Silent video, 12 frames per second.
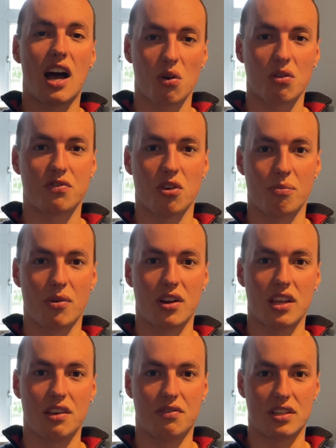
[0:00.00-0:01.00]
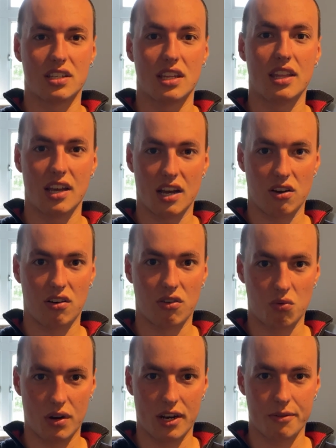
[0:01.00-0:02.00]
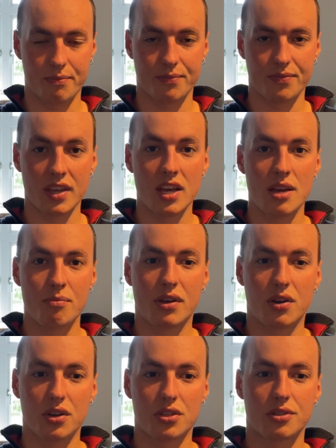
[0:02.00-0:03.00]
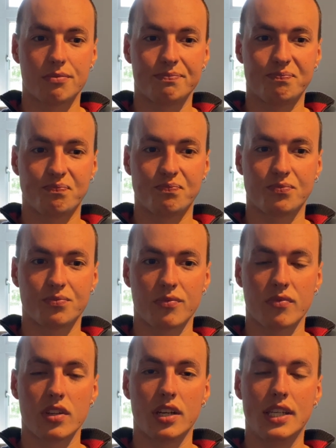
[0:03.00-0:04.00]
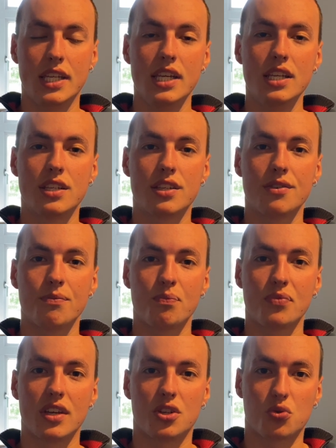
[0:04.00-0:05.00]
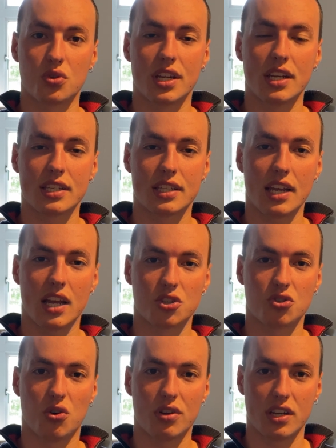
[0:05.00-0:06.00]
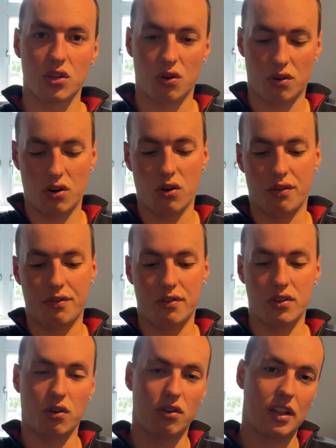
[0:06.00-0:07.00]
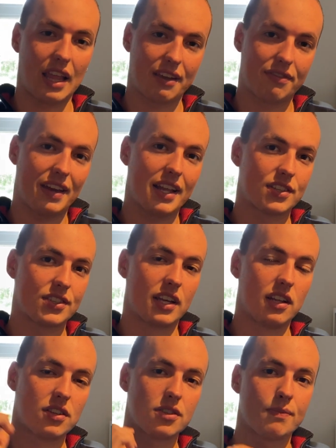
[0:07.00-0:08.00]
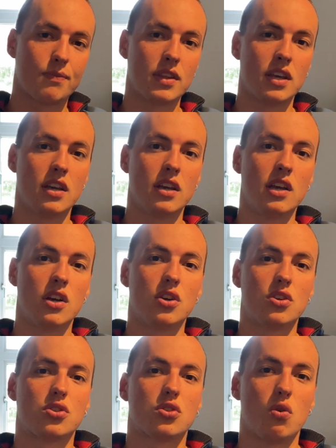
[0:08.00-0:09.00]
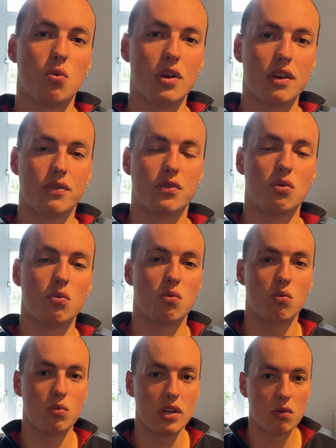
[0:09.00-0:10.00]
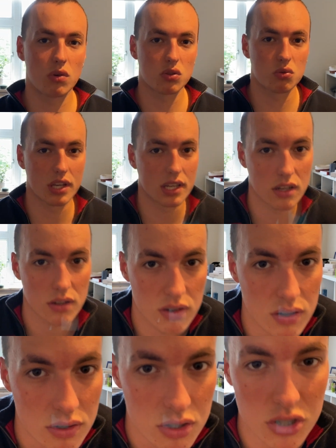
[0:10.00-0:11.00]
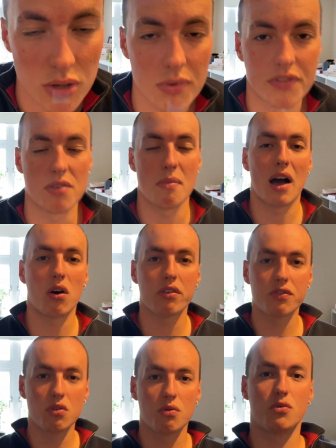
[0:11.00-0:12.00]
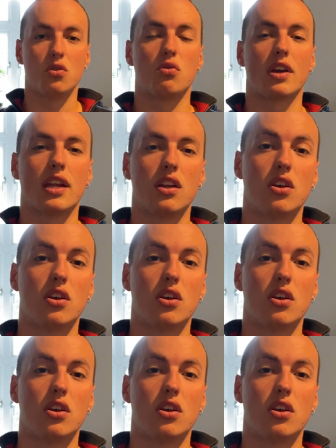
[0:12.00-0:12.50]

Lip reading: out of your body if it's in there already, because these estrogenics, they are stored in your like fat cells. So if you really want to get some of them out of you, you can